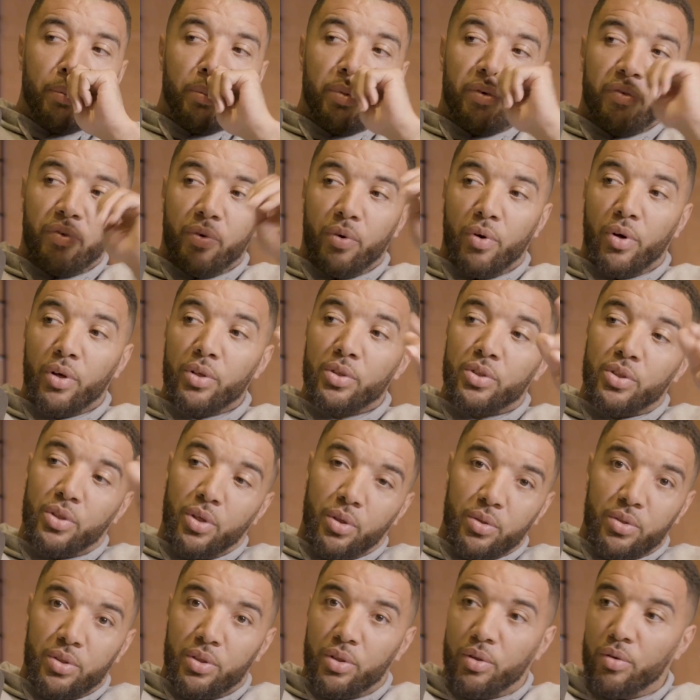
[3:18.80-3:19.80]
before I used to
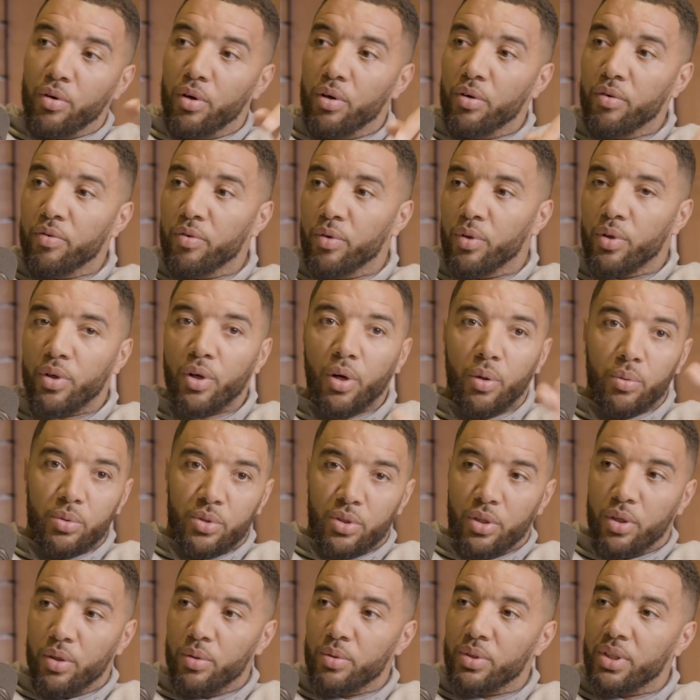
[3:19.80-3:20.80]
go to the Grove or go
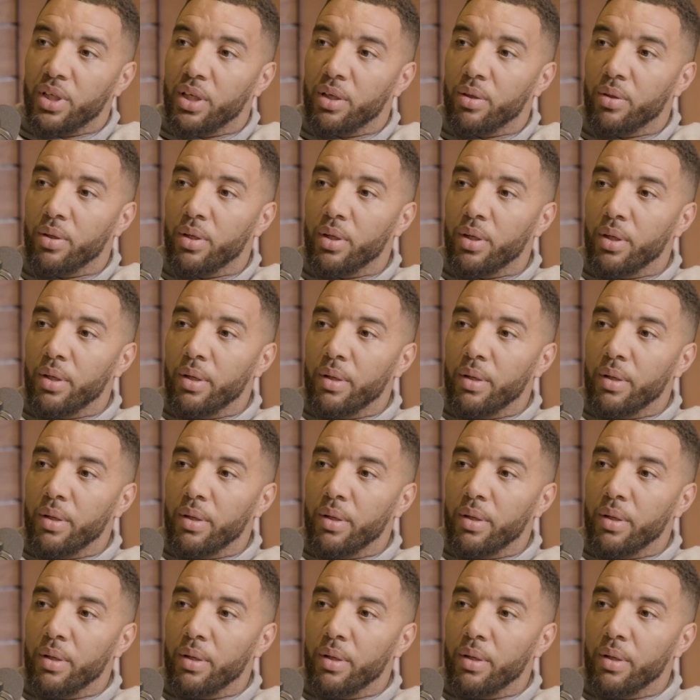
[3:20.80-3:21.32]
to a hotel.